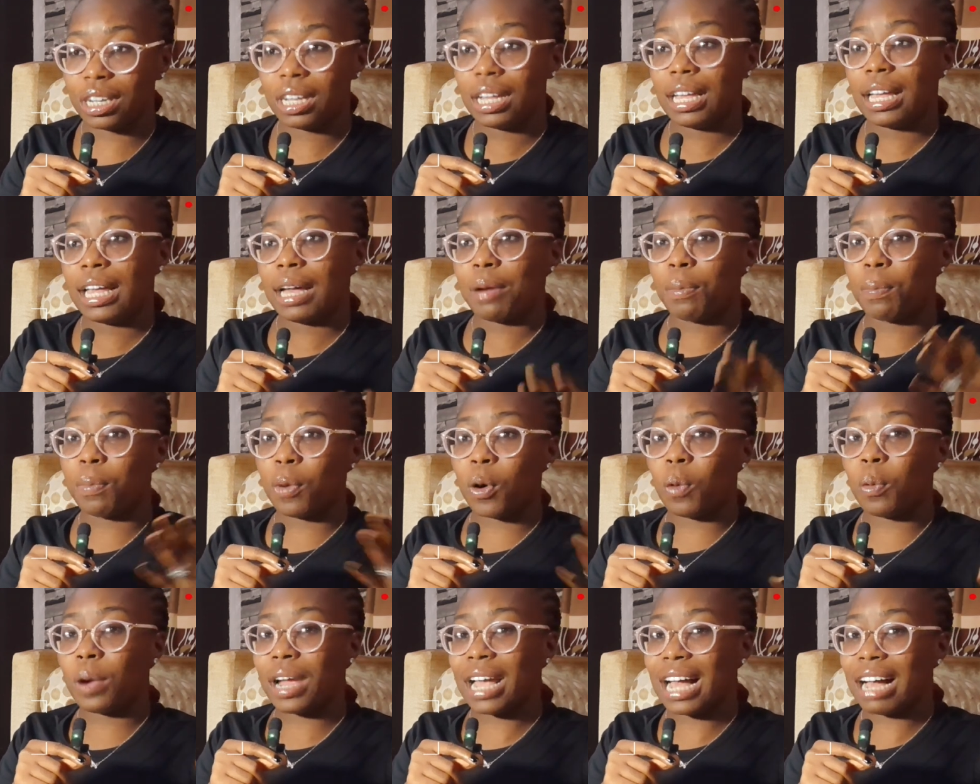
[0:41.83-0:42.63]
But we
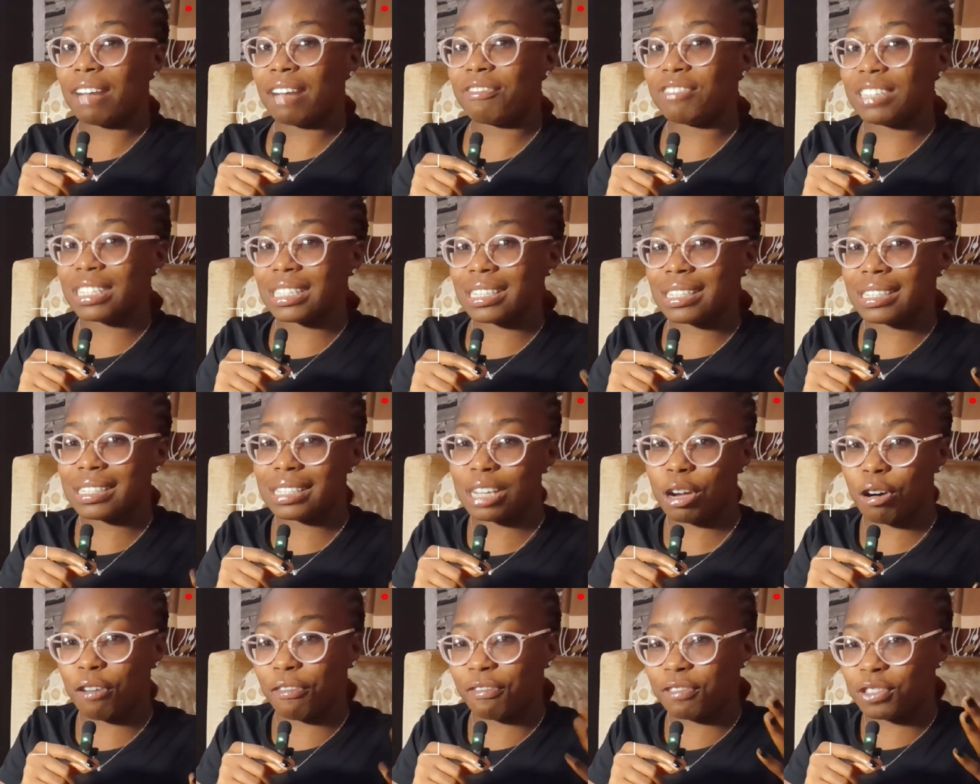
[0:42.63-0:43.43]
have this
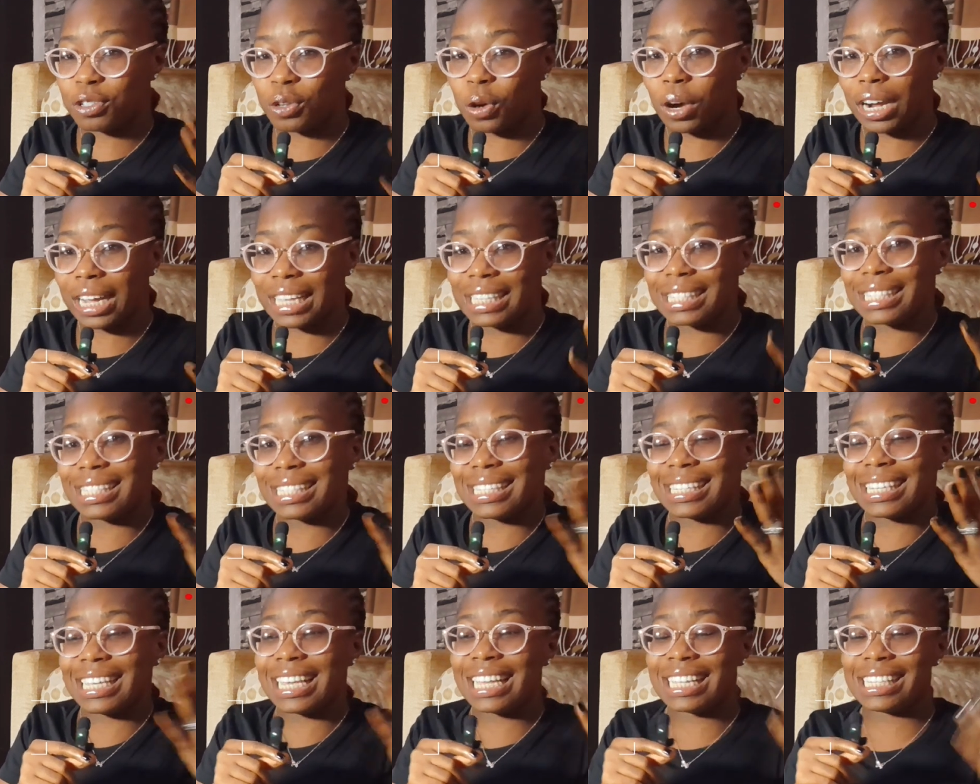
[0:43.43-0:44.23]
self-talk. It's
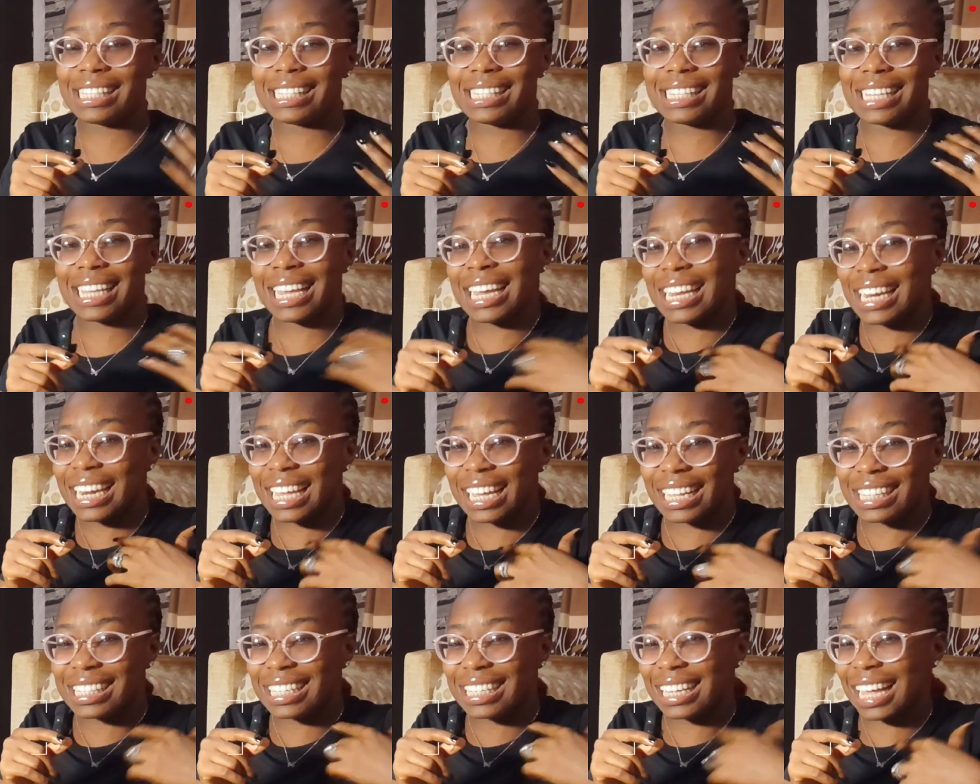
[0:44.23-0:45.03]
in it.
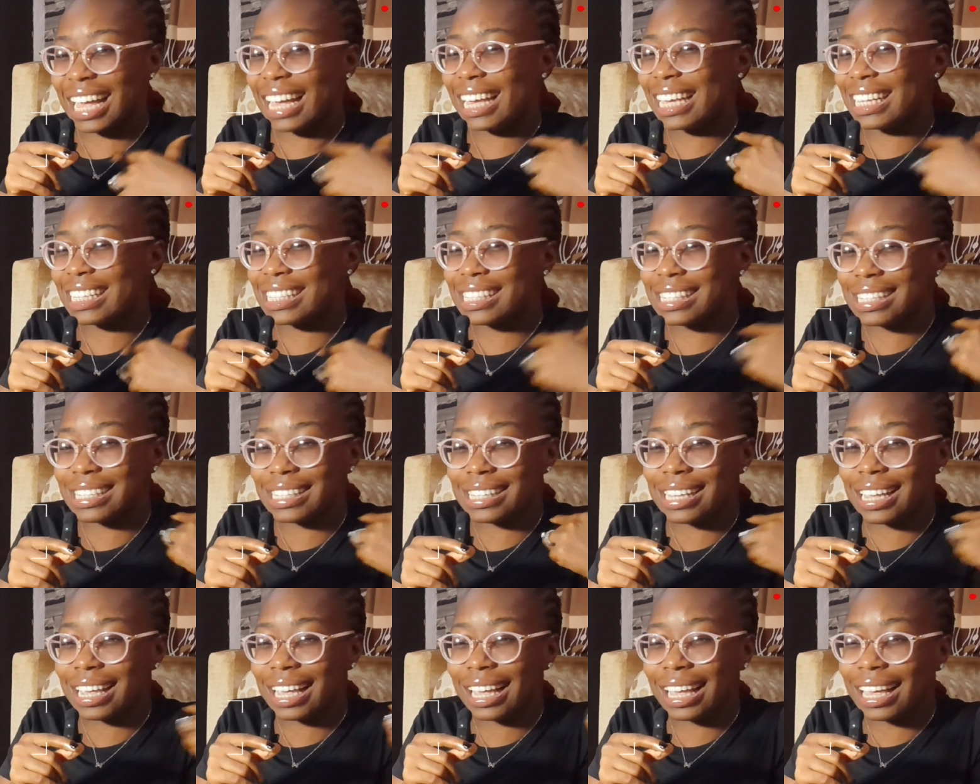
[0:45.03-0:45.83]
Like, it's
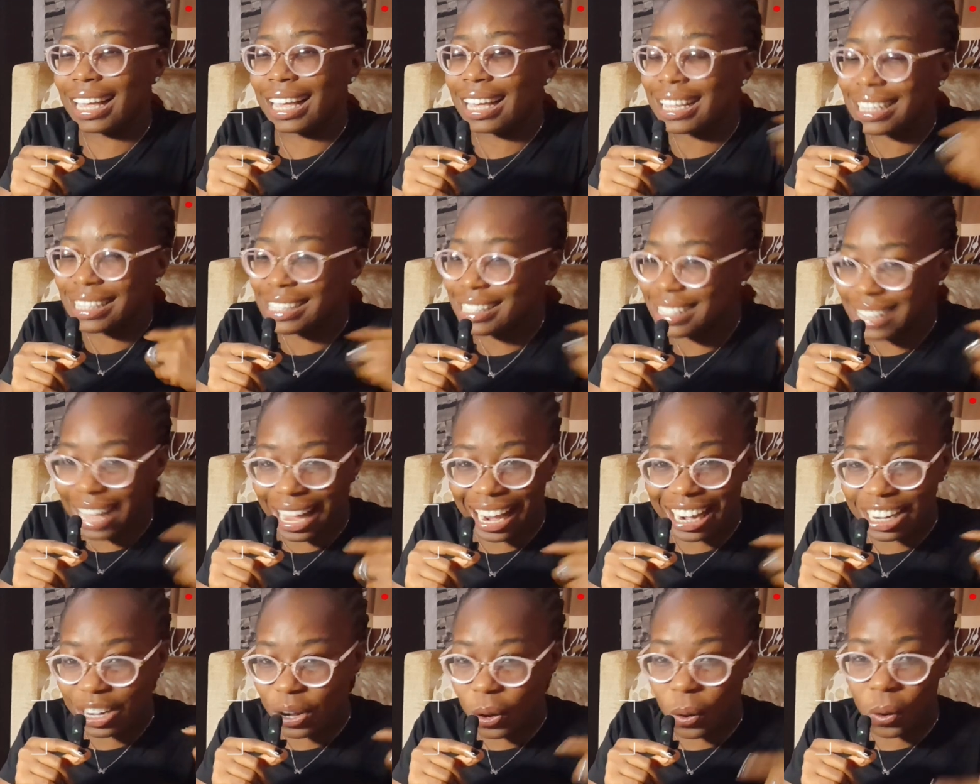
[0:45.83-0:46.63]
inside
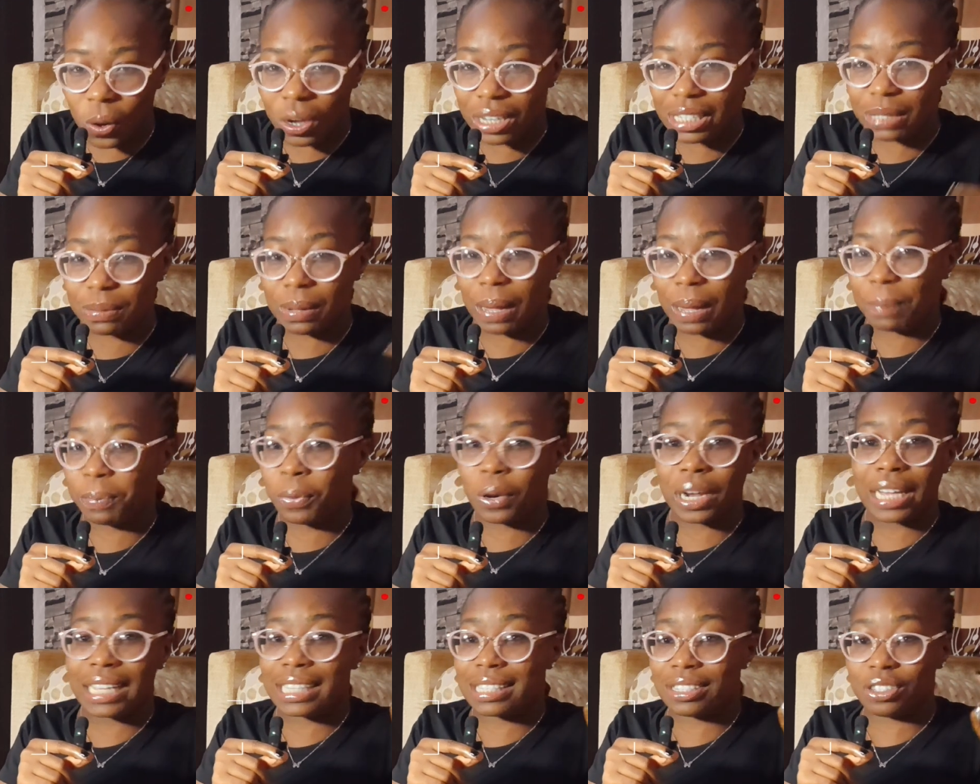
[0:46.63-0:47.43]
us. But
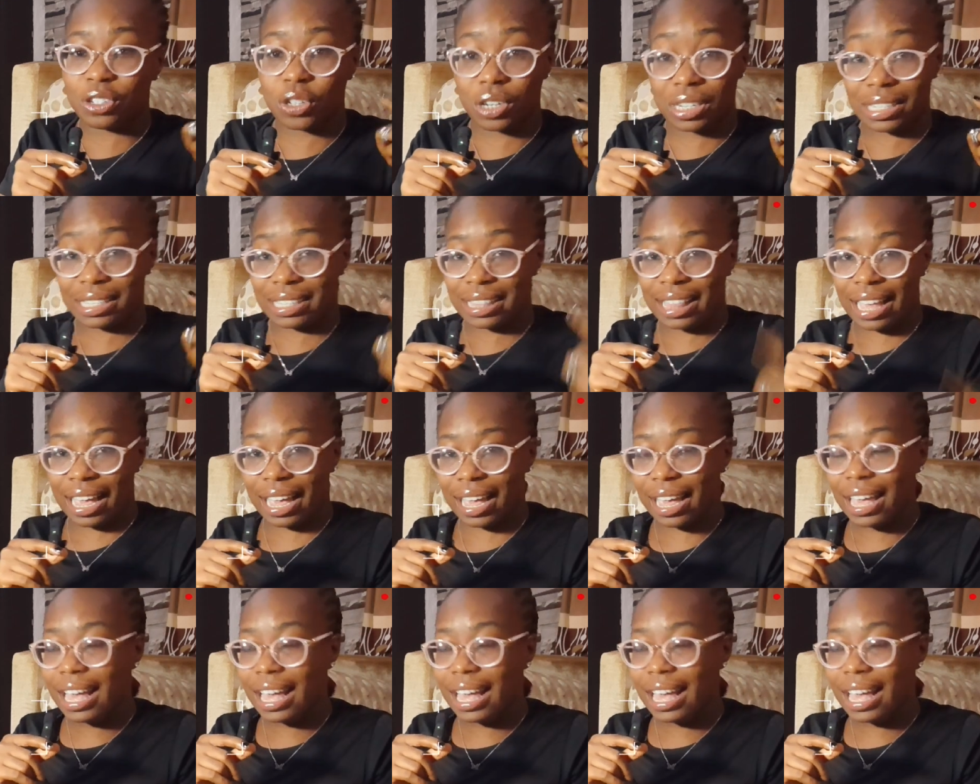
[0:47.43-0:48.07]
it's just there.